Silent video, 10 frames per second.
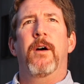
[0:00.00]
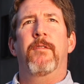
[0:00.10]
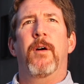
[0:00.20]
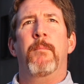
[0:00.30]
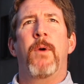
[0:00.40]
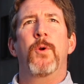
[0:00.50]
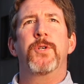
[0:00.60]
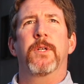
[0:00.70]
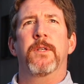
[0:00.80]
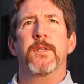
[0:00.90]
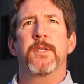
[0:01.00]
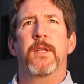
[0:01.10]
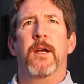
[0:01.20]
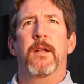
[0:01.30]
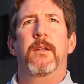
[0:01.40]
of emotions
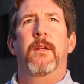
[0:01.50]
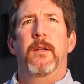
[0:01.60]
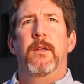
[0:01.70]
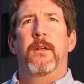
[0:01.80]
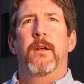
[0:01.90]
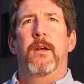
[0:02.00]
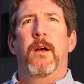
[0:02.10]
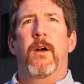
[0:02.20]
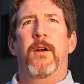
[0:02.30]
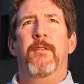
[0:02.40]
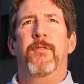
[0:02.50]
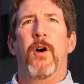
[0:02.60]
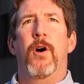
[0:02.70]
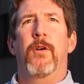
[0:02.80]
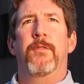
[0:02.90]
that are
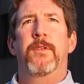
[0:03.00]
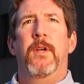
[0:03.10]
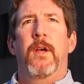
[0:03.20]
involved.